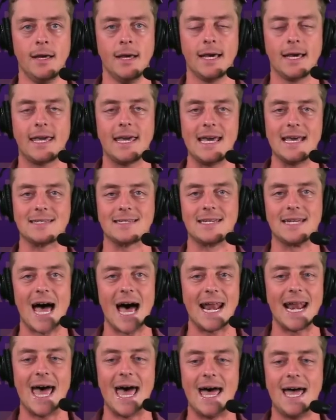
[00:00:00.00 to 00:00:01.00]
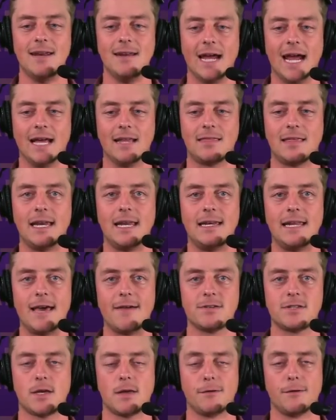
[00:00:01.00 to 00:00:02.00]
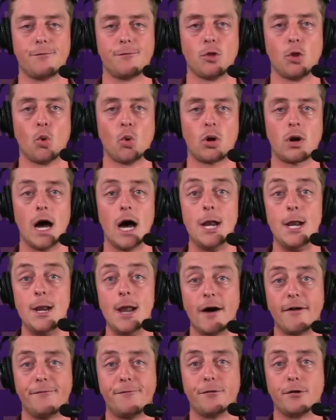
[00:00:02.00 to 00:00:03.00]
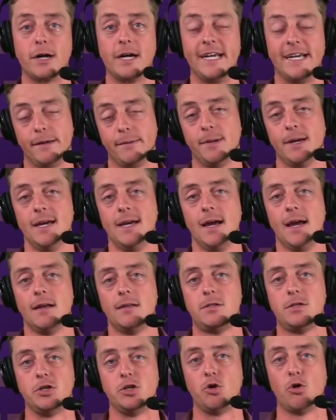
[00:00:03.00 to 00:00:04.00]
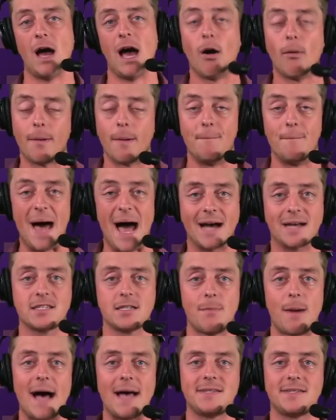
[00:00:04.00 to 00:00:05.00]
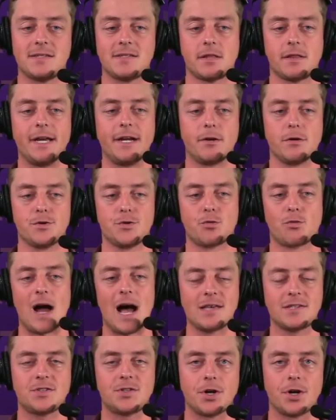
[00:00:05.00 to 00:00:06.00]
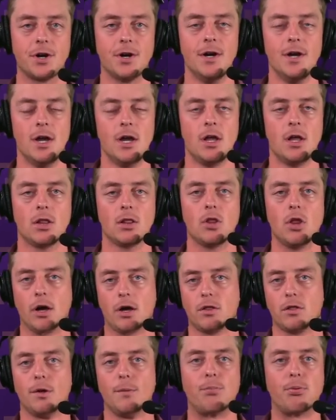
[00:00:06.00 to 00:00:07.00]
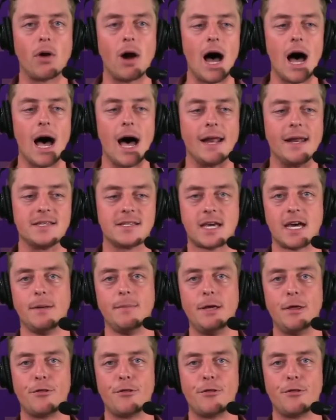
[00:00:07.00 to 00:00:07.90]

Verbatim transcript: He has not had Anthony Davis on the floor enough for him to help maximize this Lakers roster look, LeBron is going to be